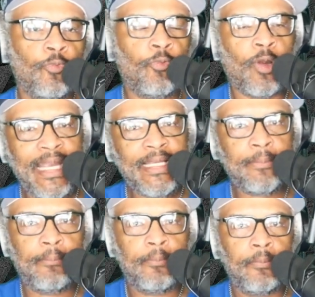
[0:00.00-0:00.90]
Right?
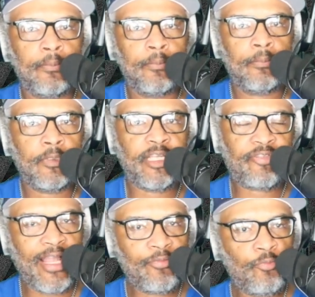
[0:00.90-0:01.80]
Is
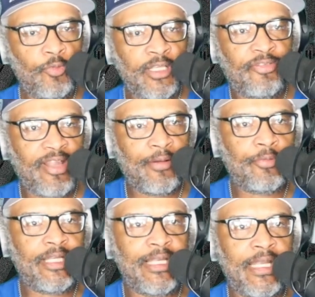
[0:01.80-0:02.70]
that
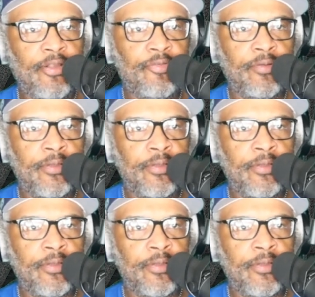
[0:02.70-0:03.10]
what it is?